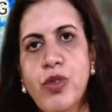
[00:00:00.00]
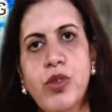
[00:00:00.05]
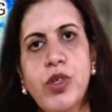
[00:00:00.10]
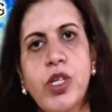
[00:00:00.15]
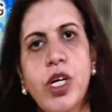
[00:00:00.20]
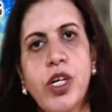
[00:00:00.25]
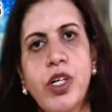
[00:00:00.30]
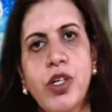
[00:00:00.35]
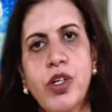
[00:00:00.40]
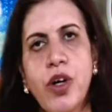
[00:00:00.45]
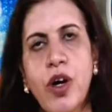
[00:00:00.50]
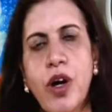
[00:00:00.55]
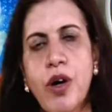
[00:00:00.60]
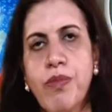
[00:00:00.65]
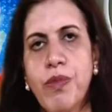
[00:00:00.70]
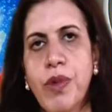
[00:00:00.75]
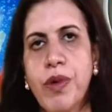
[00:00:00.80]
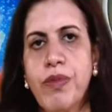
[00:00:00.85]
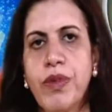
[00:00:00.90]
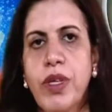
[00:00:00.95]
to the
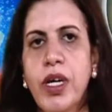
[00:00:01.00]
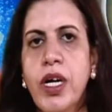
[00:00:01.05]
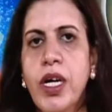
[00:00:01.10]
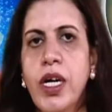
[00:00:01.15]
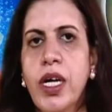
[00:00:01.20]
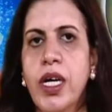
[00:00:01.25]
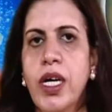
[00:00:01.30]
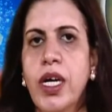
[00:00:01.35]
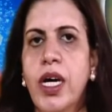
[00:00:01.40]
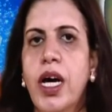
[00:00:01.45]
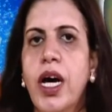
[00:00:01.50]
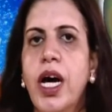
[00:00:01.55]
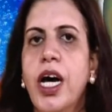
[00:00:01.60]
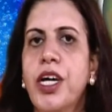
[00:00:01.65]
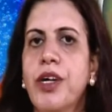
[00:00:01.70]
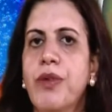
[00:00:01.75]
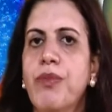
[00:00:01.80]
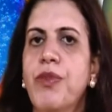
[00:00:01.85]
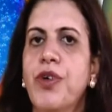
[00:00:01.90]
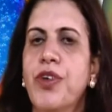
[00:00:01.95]
top of the
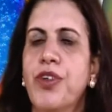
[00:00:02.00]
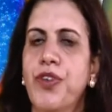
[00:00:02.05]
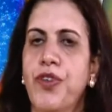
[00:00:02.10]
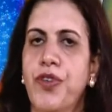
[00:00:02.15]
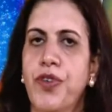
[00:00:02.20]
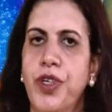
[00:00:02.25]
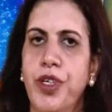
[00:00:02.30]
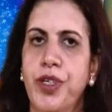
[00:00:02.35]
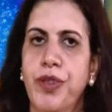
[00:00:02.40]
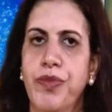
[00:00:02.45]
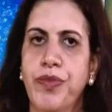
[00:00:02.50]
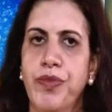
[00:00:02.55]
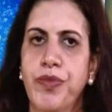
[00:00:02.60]
atmosphere.